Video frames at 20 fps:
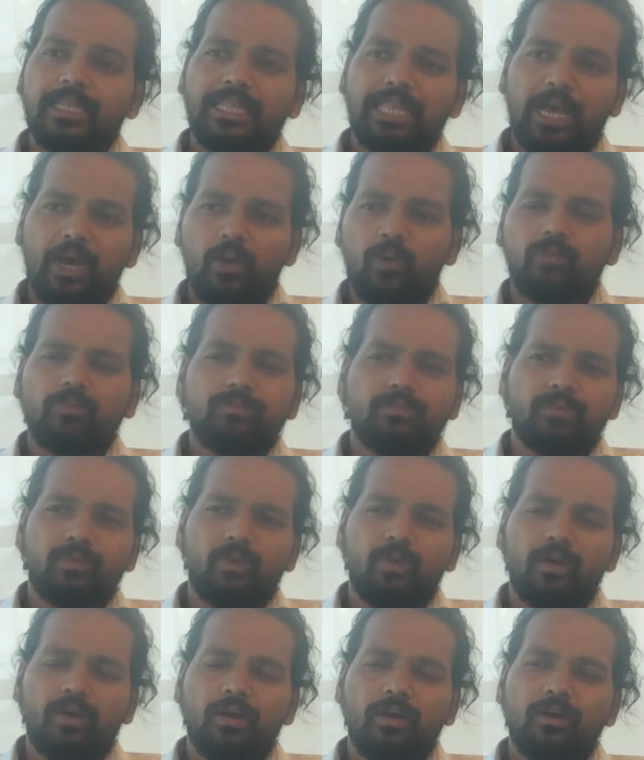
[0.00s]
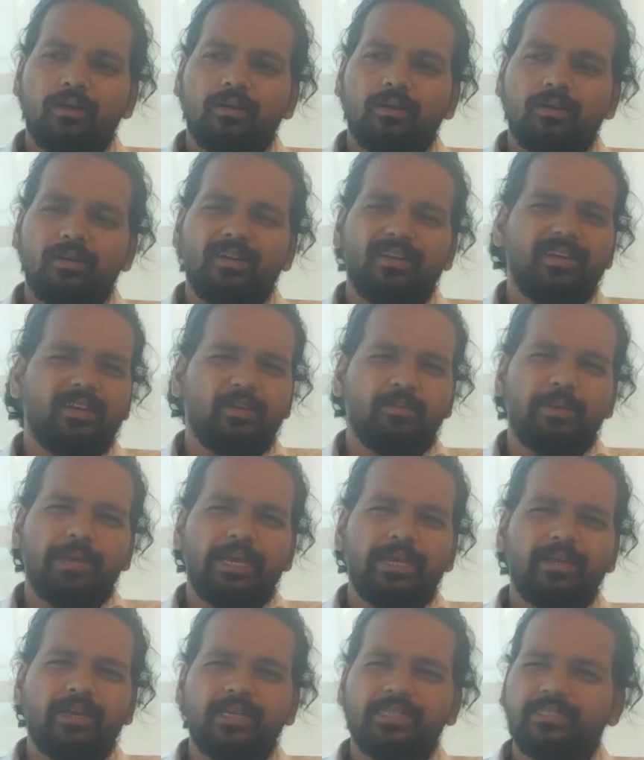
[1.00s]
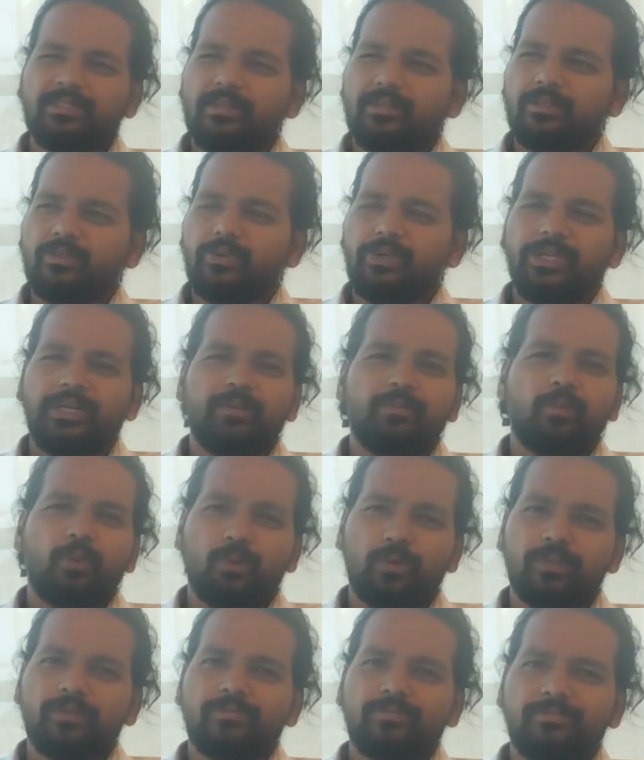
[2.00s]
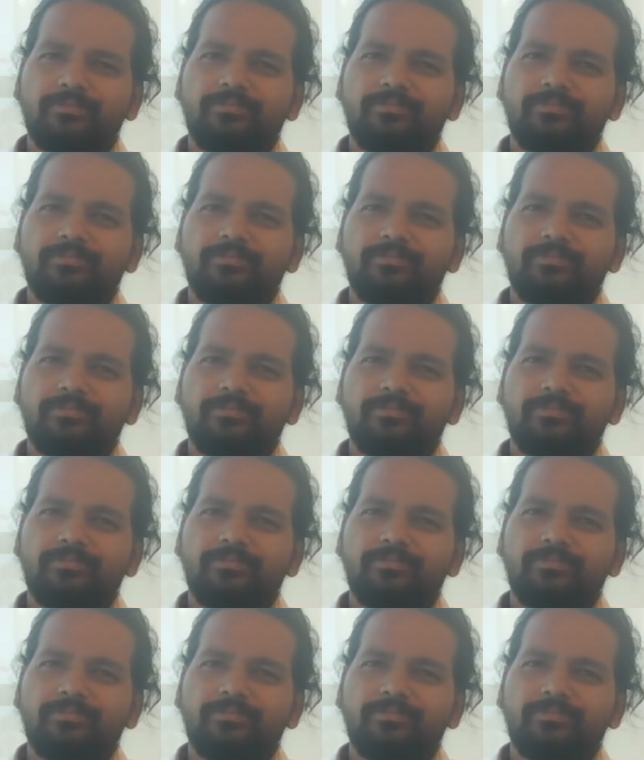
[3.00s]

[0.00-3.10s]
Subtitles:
now, a year back, I started reading a book.